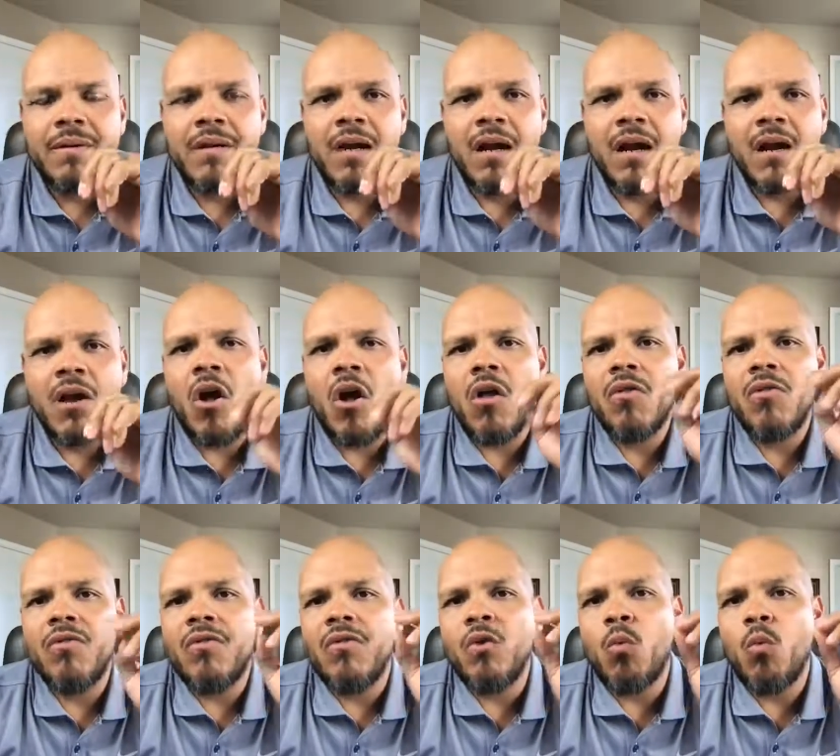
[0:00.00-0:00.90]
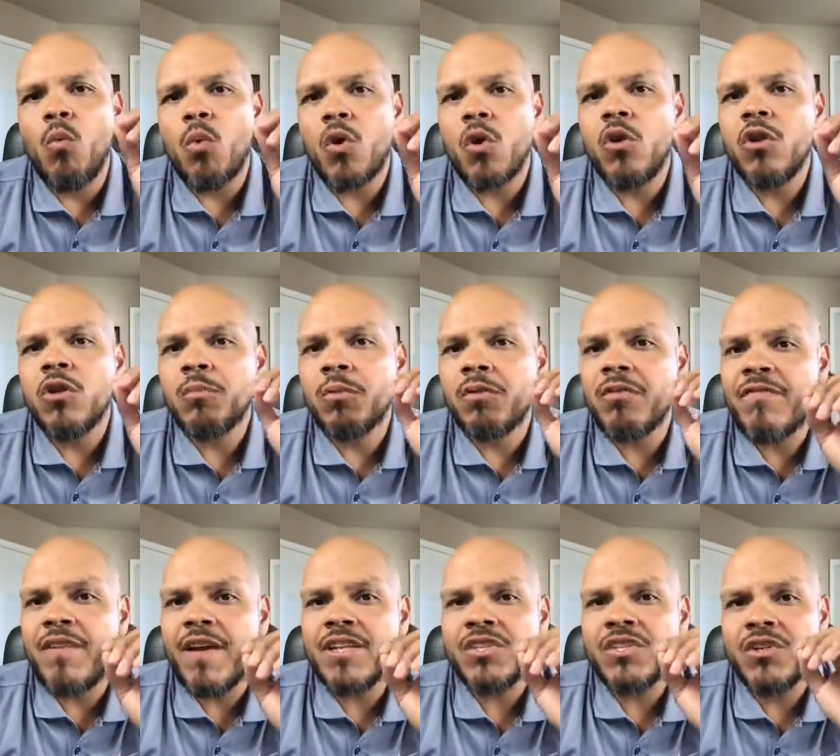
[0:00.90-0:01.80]
uh, called the World
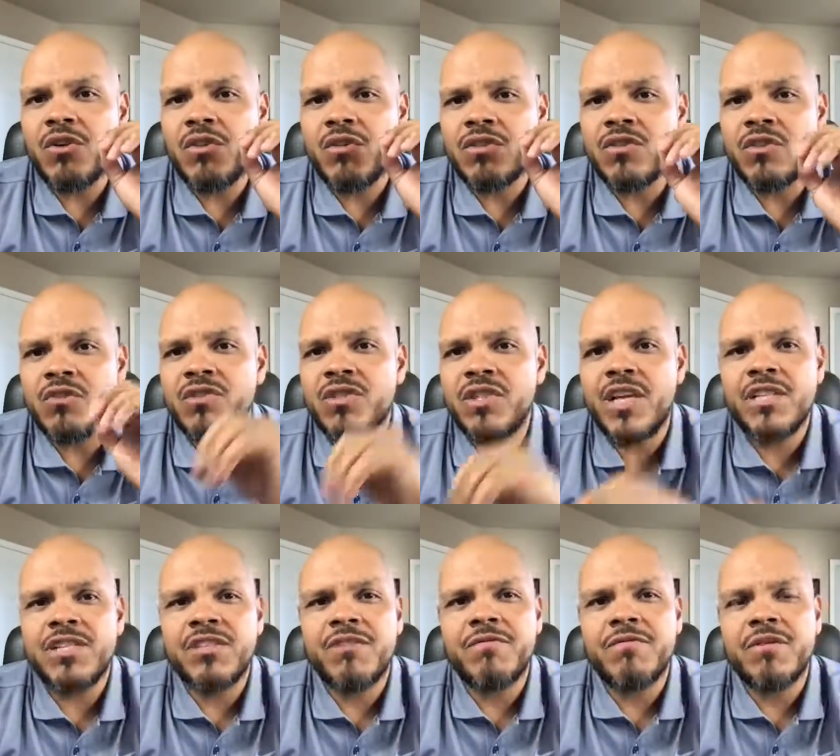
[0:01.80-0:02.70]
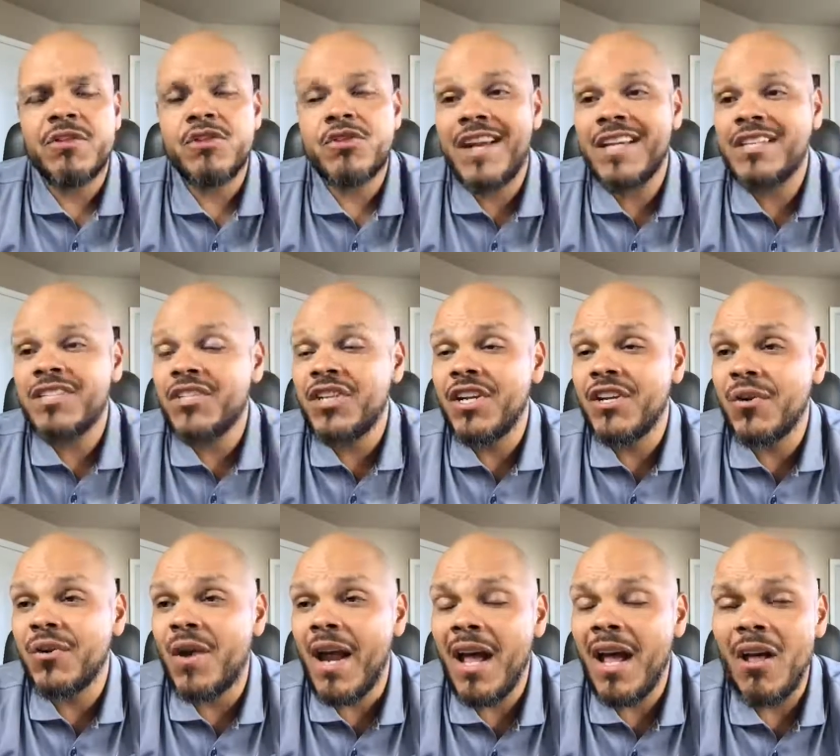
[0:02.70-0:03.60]
Professional Association for
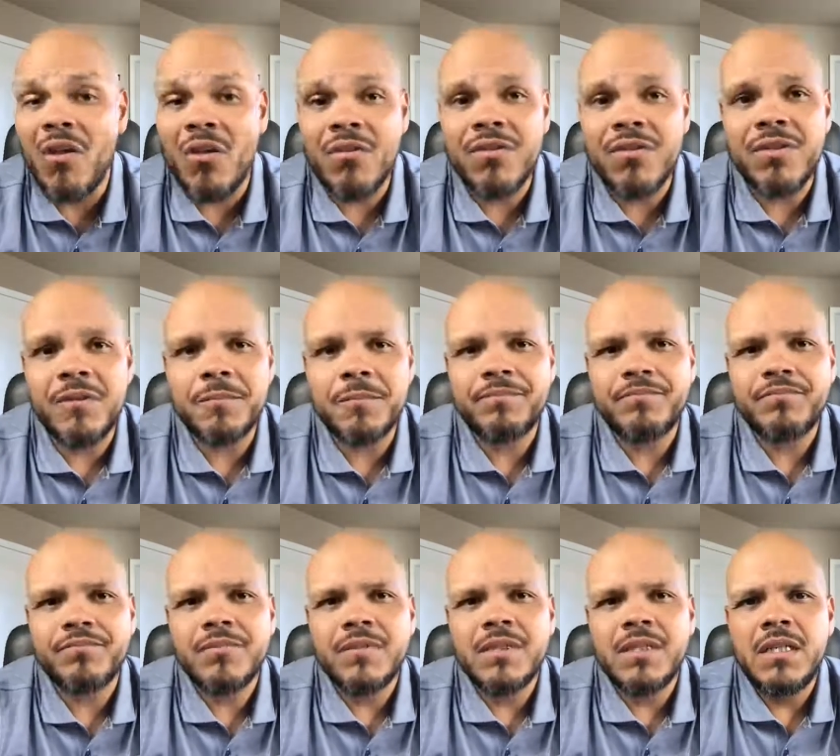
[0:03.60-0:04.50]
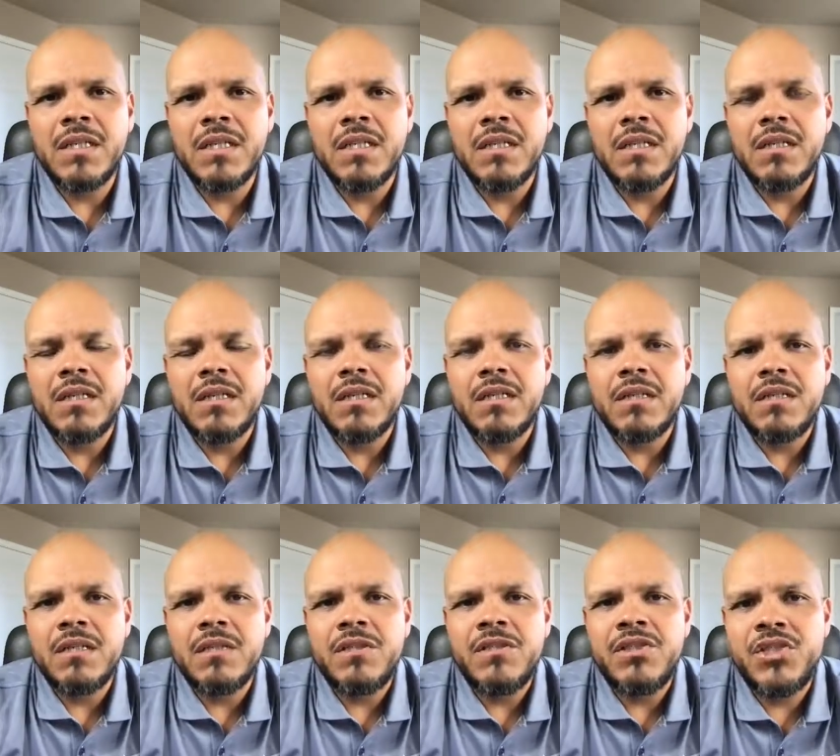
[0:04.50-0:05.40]
Transgender Health.
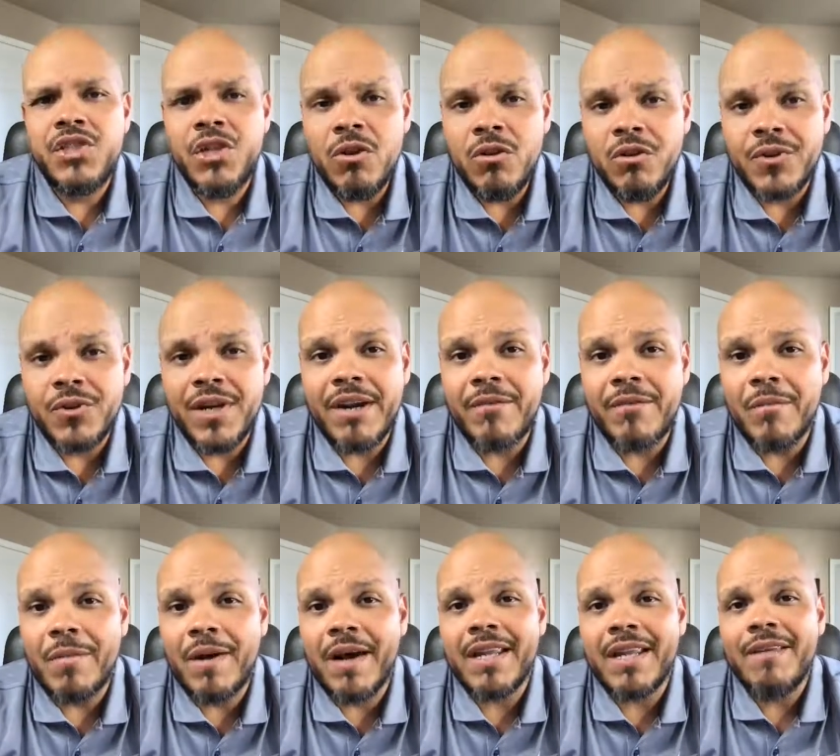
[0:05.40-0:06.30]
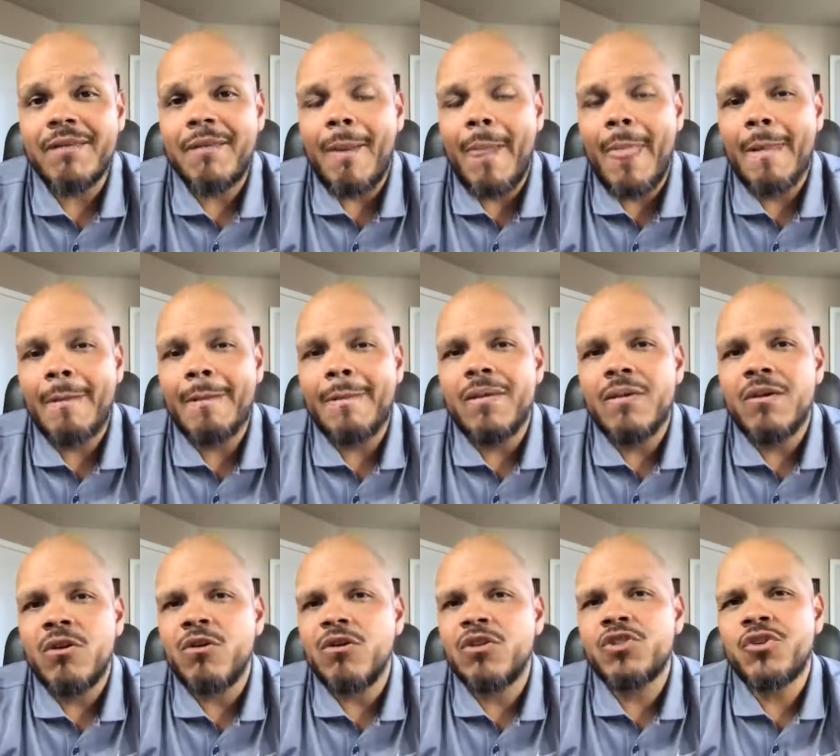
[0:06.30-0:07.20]
Children, everybody,
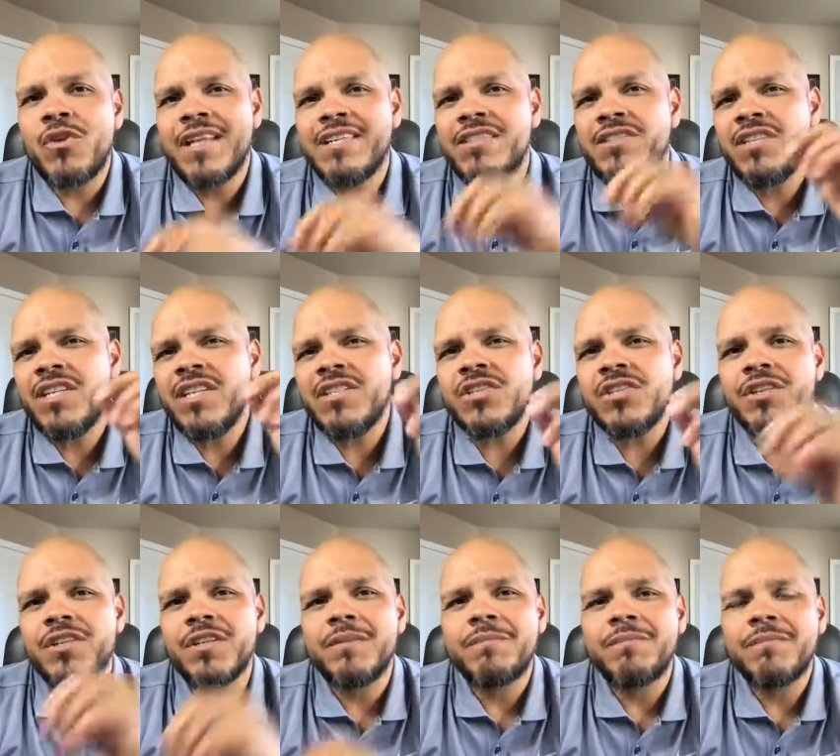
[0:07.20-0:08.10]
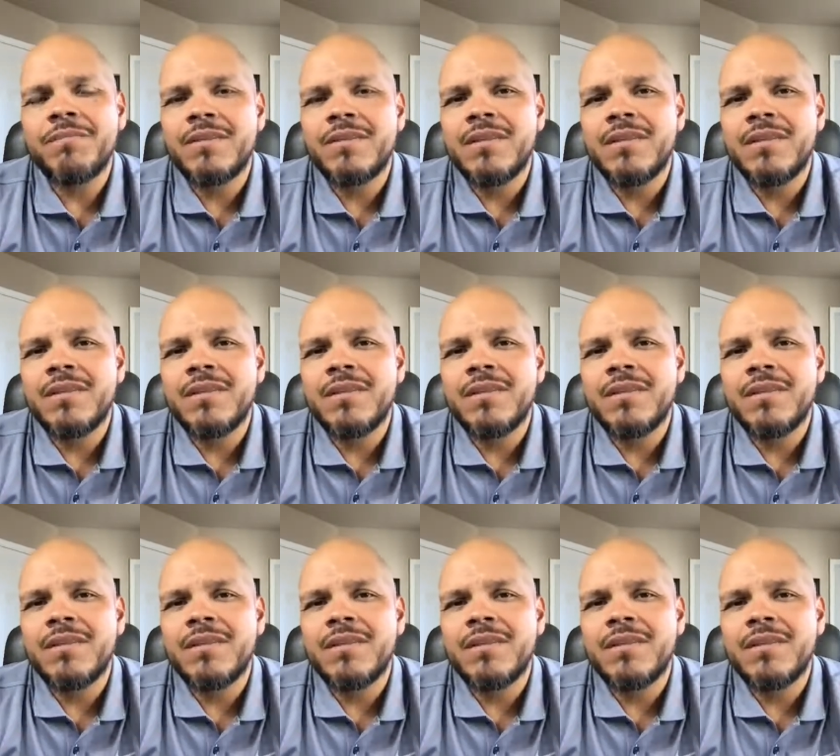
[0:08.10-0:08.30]
who transition